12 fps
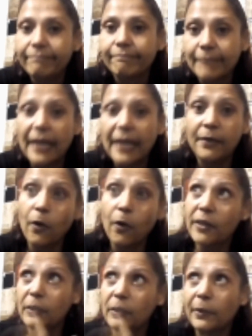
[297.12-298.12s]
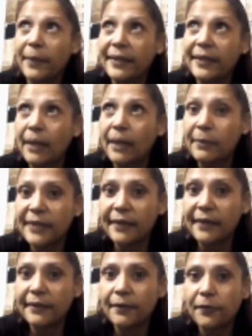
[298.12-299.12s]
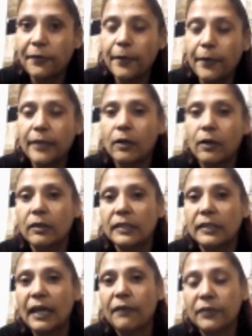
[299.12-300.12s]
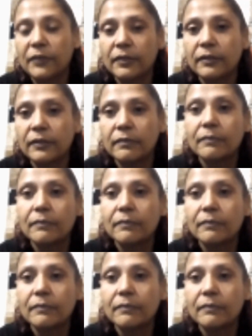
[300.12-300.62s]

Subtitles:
and or else I would have been coming down there at 3 o'clock in the afternoon.